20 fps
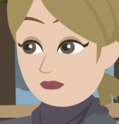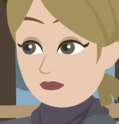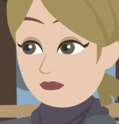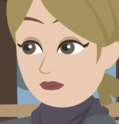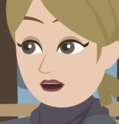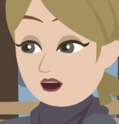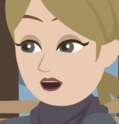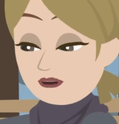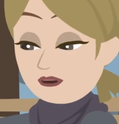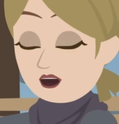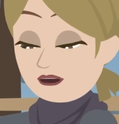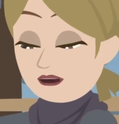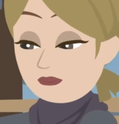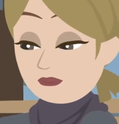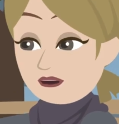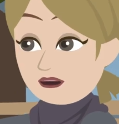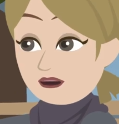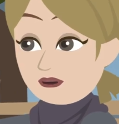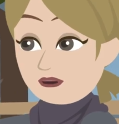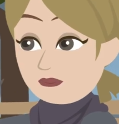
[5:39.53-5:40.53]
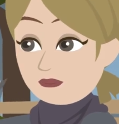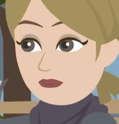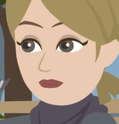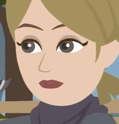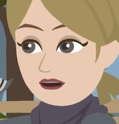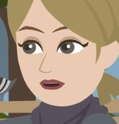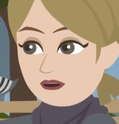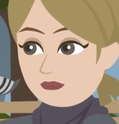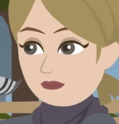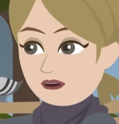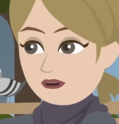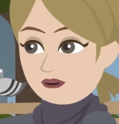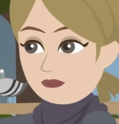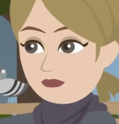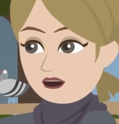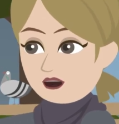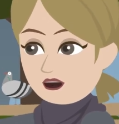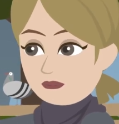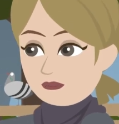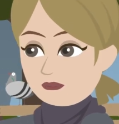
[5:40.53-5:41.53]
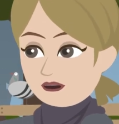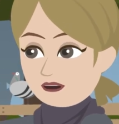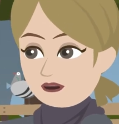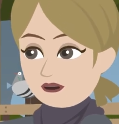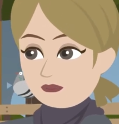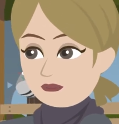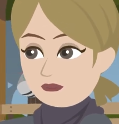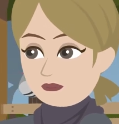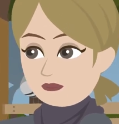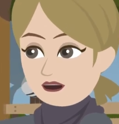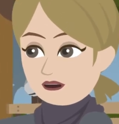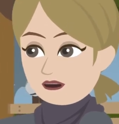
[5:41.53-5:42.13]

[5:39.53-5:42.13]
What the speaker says: vibrational points of attraction that